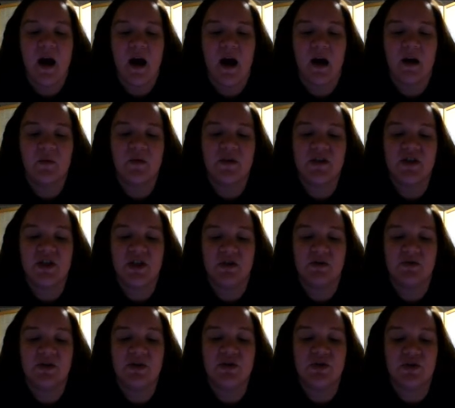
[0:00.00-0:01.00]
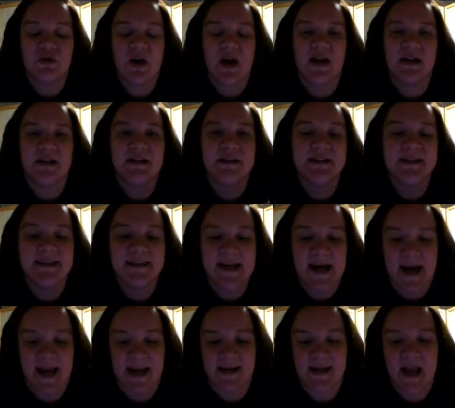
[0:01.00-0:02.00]
I want you to try and
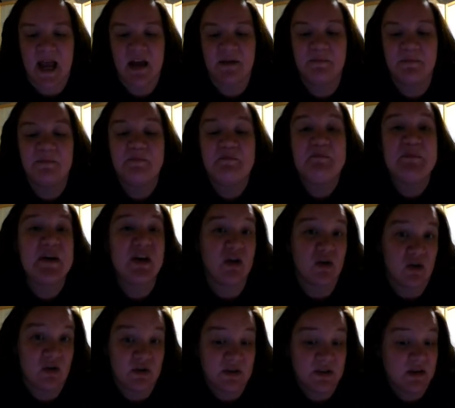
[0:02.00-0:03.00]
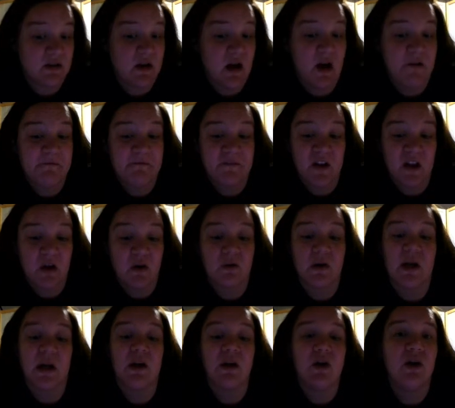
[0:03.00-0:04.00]
design and build a
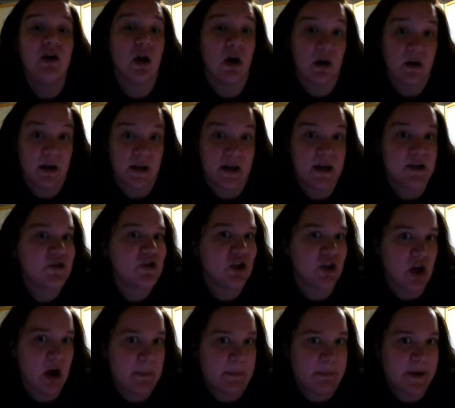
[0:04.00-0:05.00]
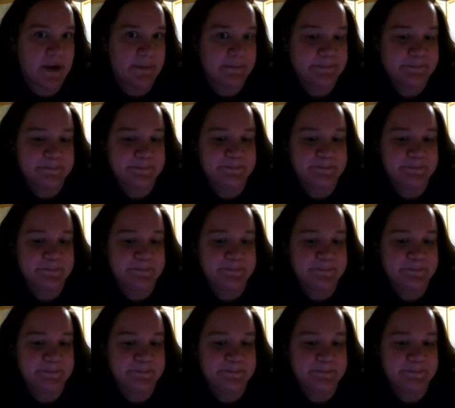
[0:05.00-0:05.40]
floating garden, a chinampa.